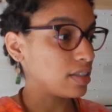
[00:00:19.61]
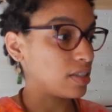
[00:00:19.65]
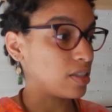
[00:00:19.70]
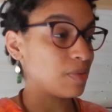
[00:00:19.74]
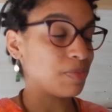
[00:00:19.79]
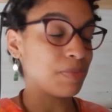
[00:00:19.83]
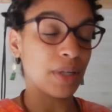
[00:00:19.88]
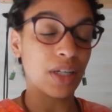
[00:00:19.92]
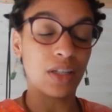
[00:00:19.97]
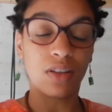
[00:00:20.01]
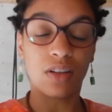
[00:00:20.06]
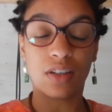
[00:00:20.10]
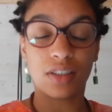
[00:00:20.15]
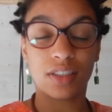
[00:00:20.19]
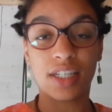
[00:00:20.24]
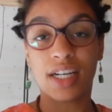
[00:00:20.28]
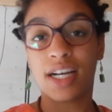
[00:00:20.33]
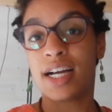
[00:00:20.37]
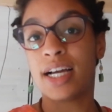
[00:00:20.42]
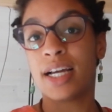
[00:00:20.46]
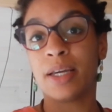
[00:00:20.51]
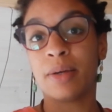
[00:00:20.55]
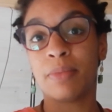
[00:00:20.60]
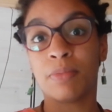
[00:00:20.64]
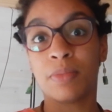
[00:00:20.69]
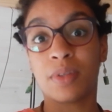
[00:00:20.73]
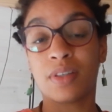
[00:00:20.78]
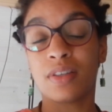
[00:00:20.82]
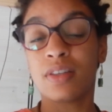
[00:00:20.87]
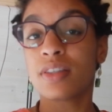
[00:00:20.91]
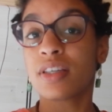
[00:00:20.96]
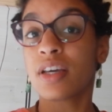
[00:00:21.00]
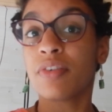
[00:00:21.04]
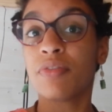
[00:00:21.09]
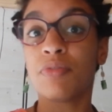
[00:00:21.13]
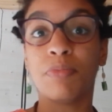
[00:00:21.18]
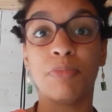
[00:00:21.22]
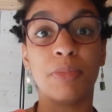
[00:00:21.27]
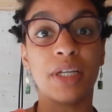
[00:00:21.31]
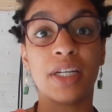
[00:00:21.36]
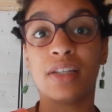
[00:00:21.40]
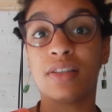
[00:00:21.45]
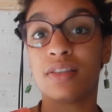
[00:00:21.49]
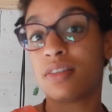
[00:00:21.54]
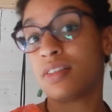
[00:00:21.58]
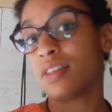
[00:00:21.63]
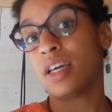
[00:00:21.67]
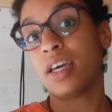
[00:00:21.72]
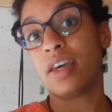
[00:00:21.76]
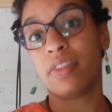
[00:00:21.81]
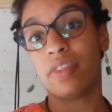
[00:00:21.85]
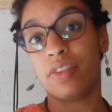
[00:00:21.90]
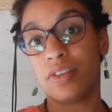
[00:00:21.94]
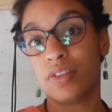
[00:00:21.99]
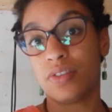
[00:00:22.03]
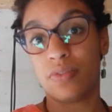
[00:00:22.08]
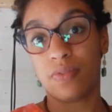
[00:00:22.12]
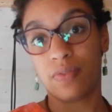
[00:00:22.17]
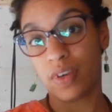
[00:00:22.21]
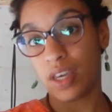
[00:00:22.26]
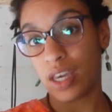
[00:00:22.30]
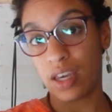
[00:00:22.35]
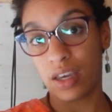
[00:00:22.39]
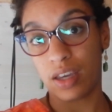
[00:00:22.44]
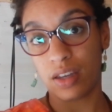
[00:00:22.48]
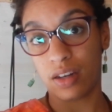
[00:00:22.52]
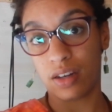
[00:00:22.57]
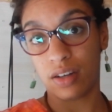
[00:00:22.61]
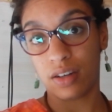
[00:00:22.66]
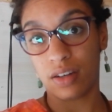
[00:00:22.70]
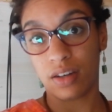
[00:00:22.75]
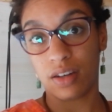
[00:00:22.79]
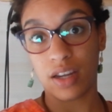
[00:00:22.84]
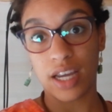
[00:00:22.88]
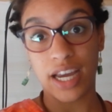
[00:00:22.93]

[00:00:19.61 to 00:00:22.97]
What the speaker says: It's been a long time since I've been inside this van